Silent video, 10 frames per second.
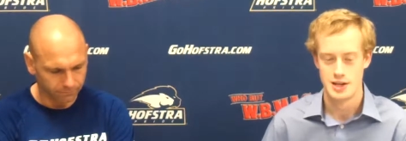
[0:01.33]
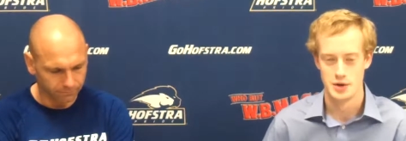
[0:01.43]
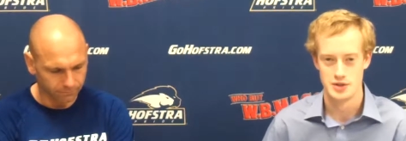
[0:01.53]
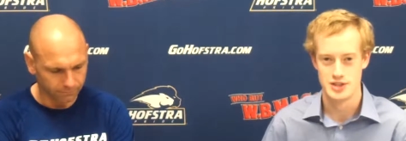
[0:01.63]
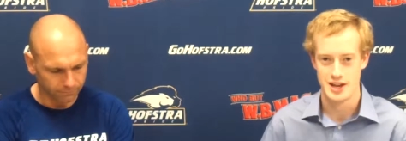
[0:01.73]

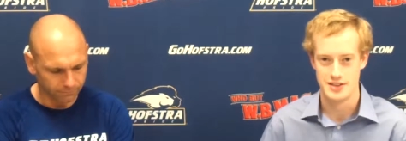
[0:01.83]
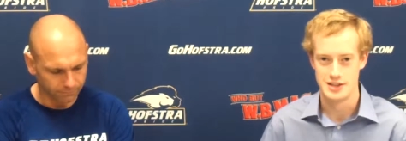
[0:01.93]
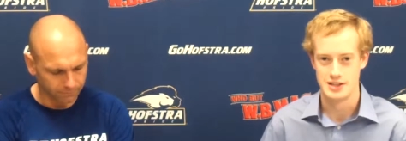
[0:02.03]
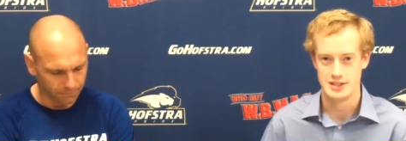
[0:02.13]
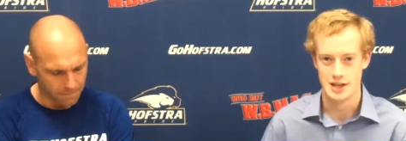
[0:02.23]
Speaker 1: Here
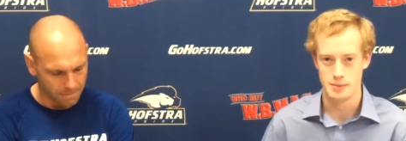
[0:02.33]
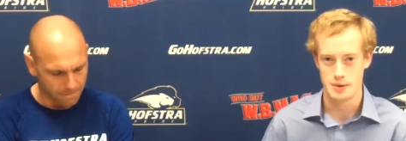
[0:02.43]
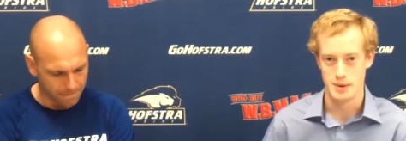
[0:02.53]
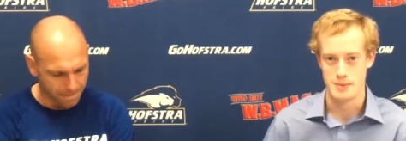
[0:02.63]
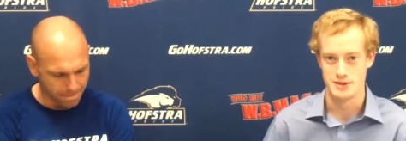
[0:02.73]
inside the
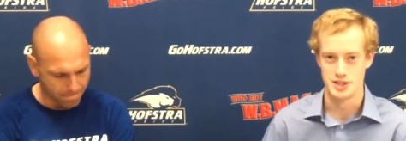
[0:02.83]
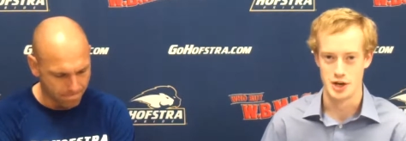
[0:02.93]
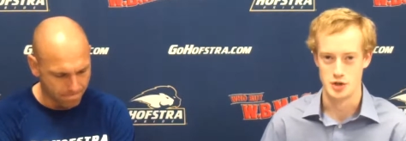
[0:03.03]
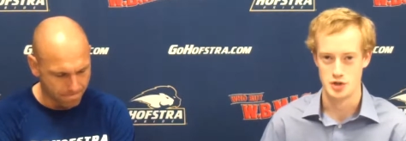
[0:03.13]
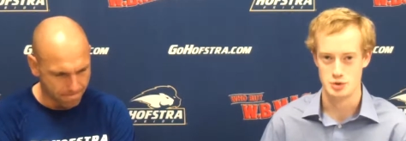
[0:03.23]
W.B.
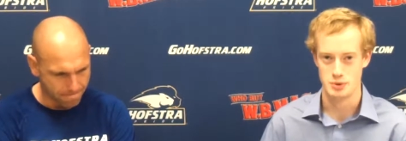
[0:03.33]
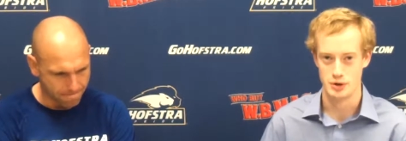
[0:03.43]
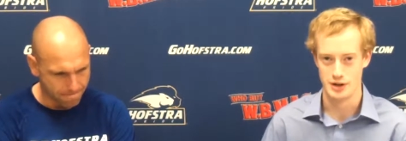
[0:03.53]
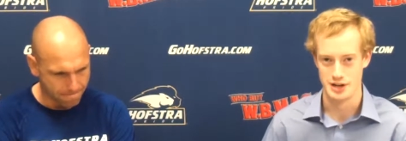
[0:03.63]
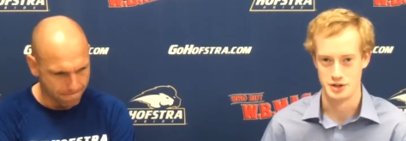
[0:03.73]
Mason Coaches
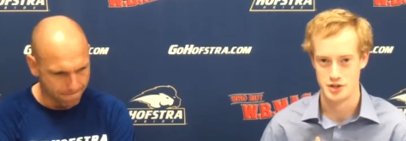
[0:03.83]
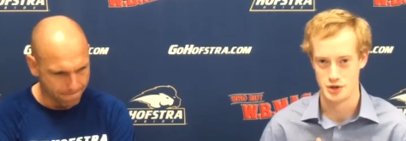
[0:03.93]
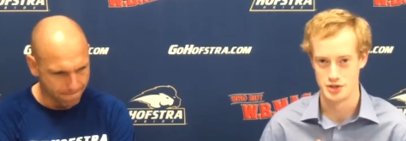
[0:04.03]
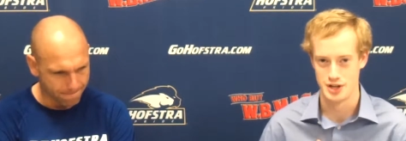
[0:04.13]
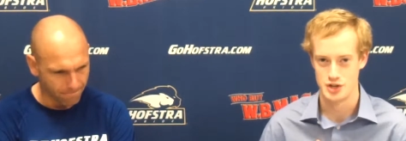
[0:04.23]
Report, Anders
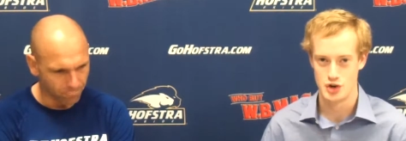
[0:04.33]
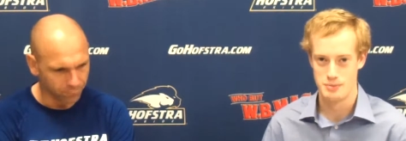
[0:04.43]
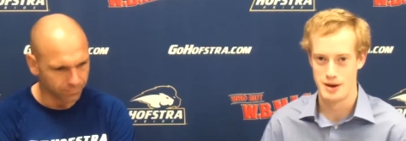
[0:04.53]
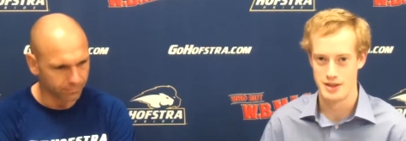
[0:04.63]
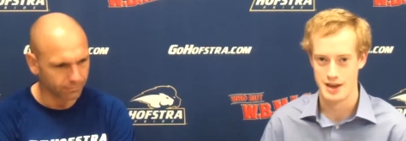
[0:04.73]
Dorsad,
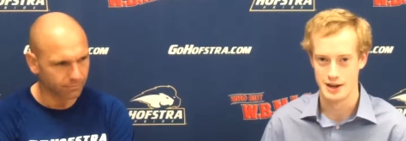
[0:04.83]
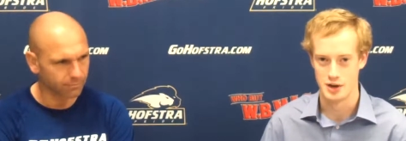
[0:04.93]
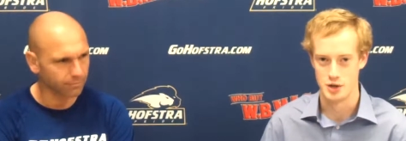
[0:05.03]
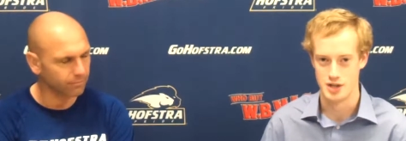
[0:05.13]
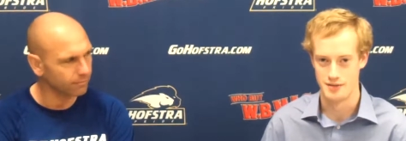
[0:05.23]
joined by the
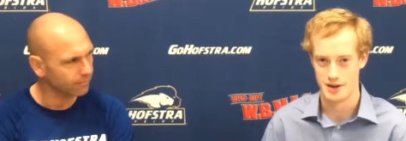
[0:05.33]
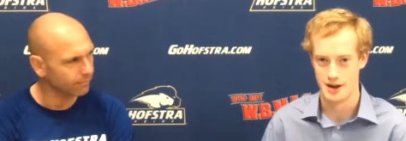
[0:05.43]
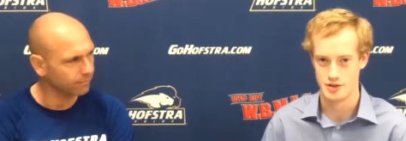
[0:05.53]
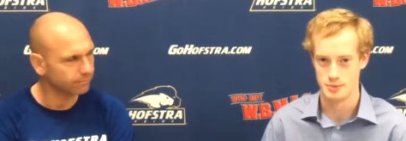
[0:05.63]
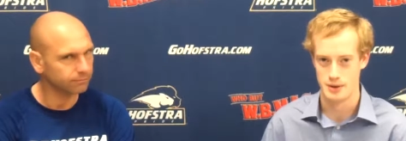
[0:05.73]
head coach of
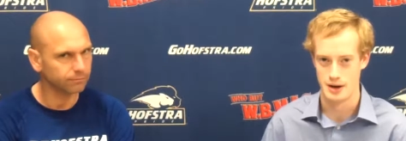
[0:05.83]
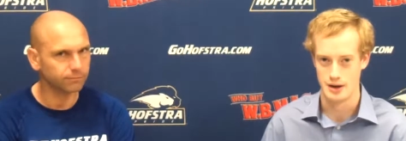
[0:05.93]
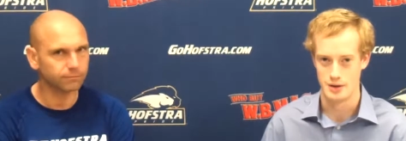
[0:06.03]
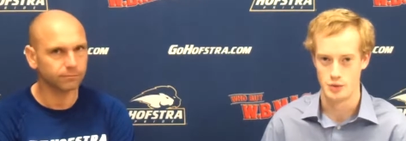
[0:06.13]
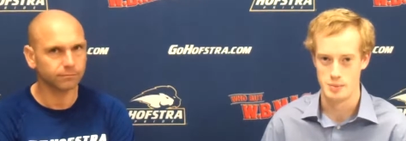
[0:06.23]
the Hofstra
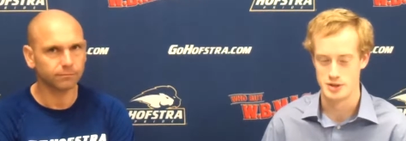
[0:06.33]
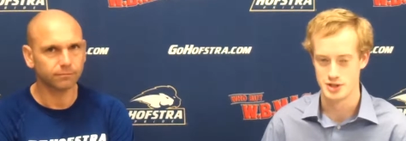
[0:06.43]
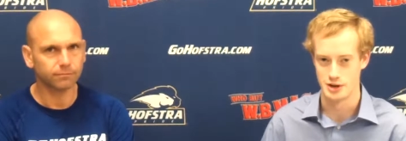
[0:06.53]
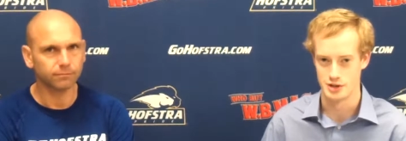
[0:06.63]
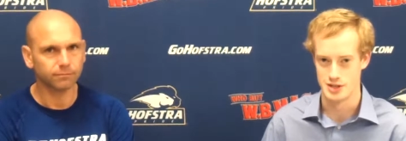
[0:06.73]
Pride
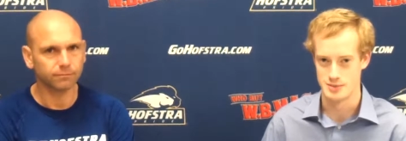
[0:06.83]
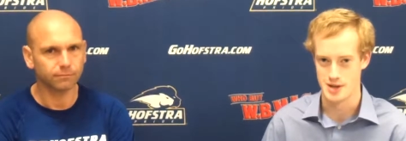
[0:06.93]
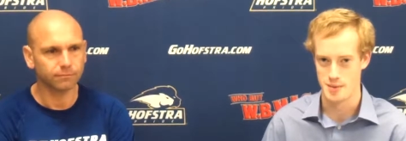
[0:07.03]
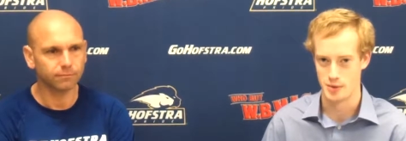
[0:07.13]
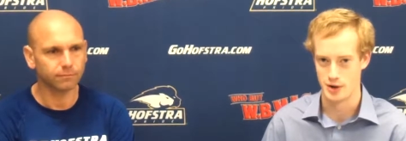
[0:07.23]
women's soccer
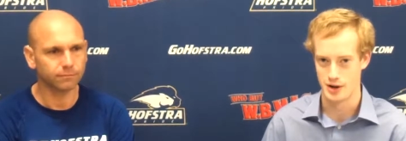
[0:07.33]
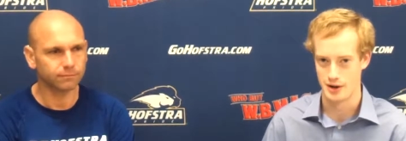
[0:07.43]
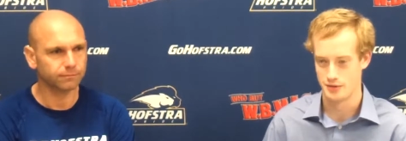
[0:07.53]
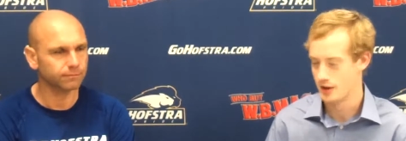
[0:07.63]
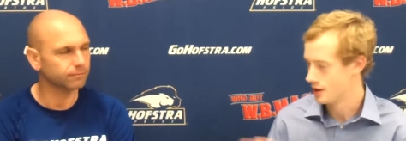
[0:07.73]
team, Simon
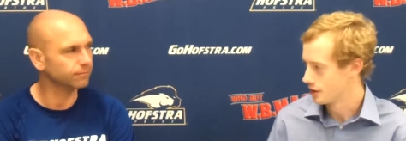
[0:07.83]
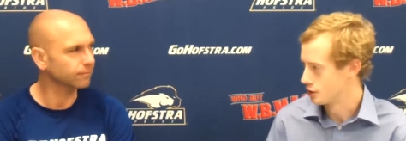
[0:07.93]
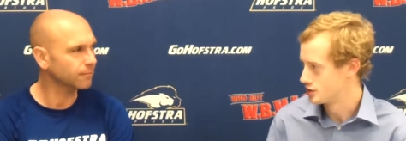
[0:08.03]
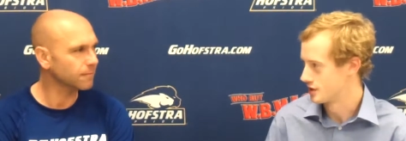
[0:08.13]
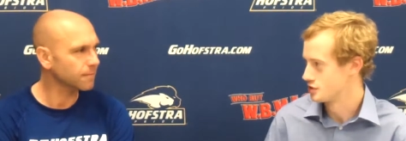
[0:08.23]
Riddiough.
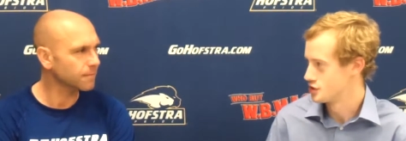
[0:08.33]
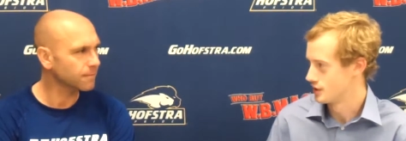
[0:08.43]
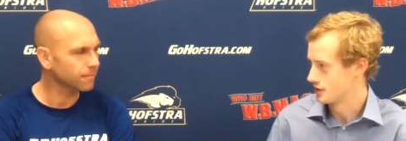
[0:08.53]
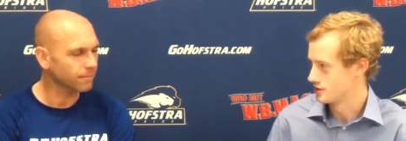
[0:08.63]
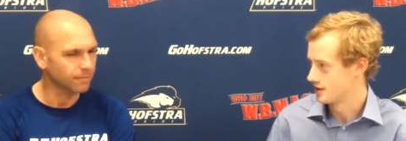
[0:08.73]
Coach, thanks for
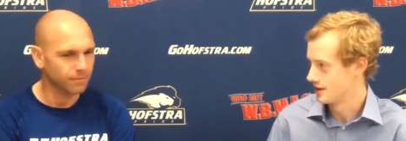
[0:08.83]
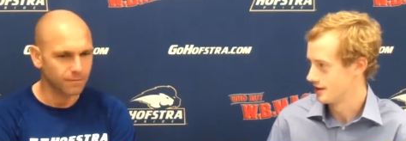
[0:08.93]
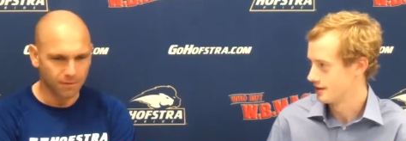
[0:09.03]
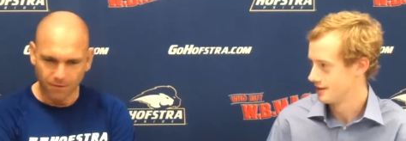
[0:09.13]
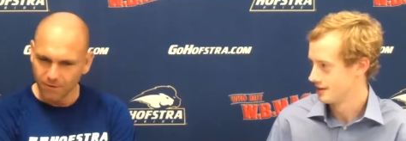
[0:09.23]
joining us
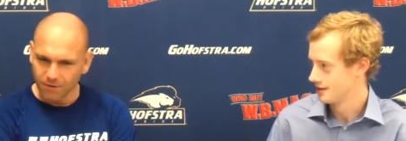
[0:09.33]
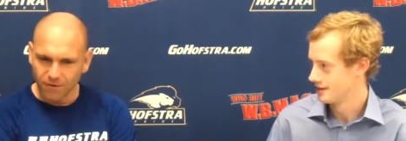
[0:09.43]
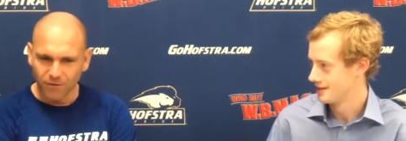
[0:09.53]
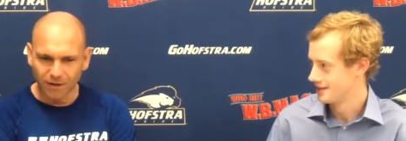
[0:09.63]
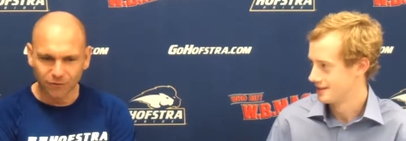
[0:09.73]
today.
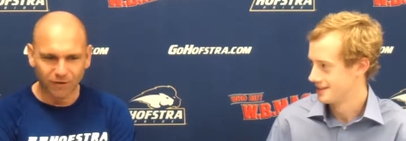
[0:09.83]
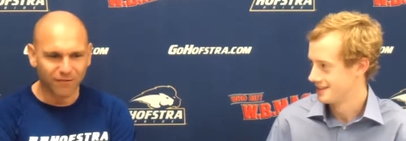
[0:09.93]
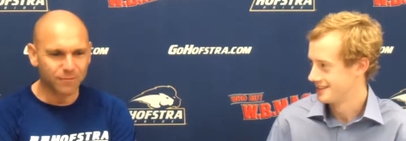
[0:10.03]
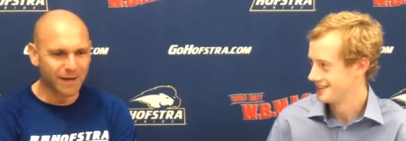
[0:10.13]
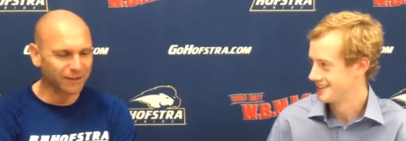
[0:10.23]
Thanks
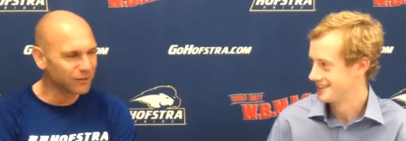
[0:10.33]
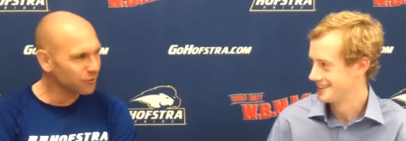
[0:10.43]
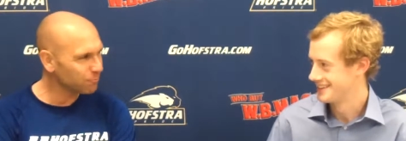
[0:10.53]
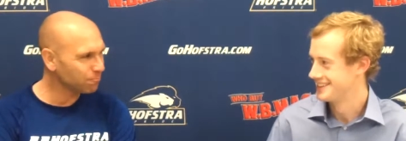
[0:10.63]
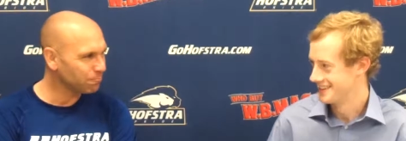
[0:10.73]
for having me on
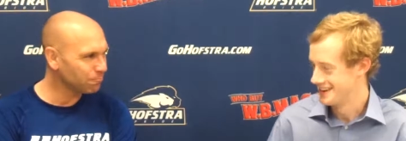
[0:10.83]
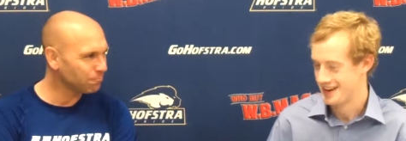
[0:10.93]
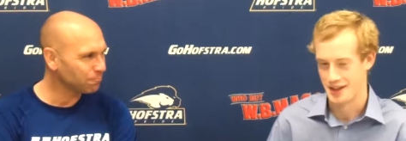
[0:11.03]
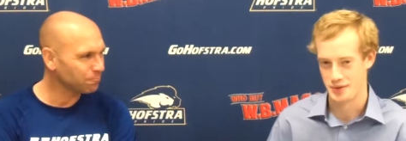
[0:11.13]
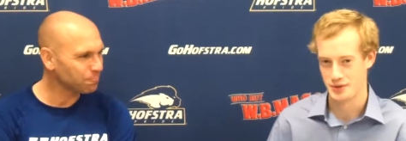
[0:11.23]
this.
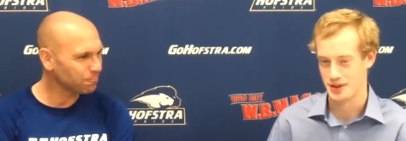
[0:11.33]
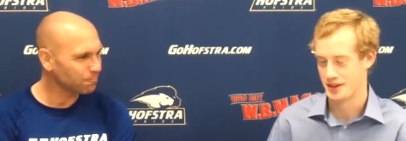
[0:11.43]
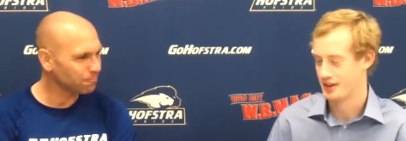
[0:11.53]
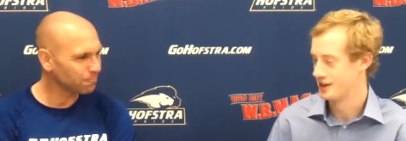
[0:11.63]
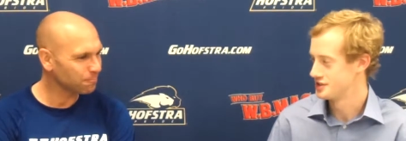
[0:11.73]
A 3
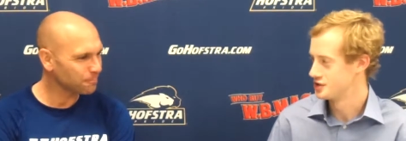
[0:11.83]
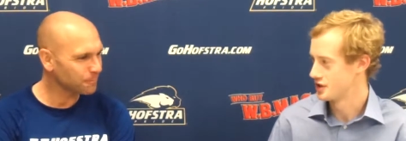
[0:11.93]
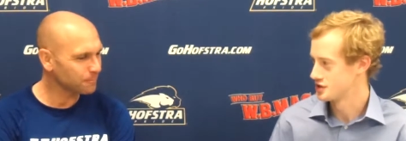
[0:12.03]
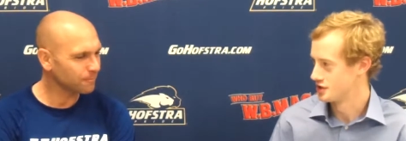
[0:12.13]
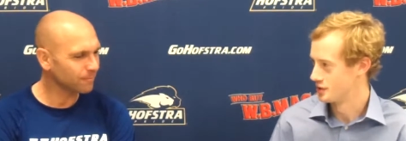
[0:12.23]
0 loss
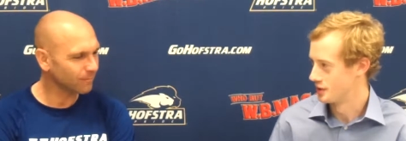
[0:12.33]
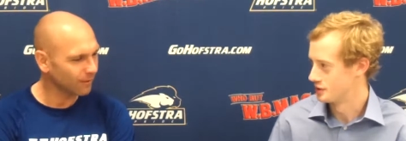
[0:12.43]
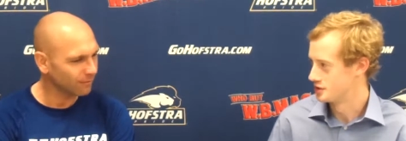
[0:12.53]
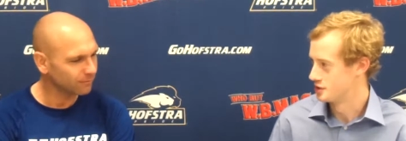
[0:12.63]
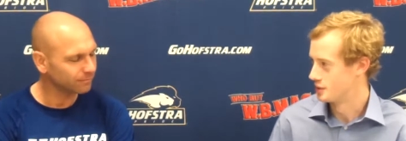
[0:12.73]
to Drexel on the
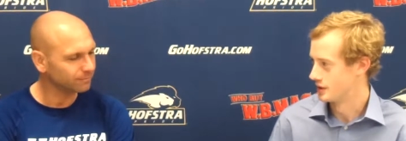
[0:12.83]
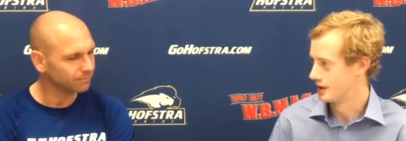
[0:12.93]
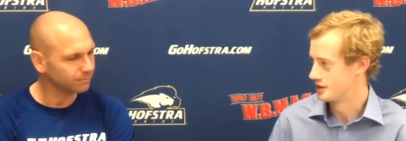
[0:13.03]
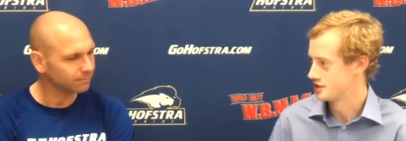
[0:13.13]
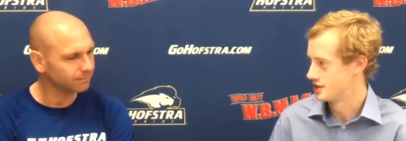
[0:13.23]
road, 2
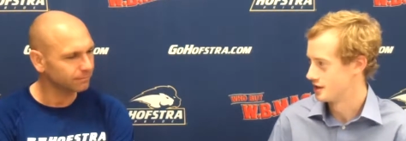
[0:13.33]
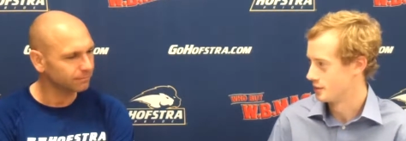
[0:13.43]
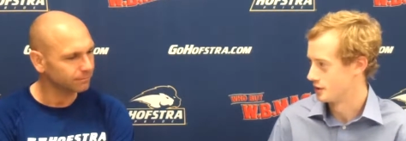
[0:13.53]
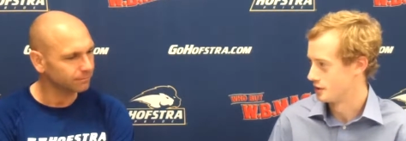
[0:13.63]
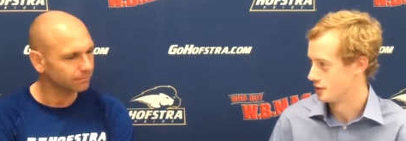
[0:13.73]
1 loss to
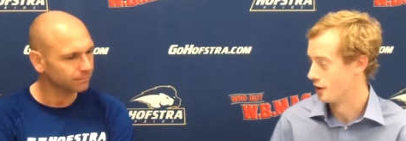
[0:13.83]
Delaware.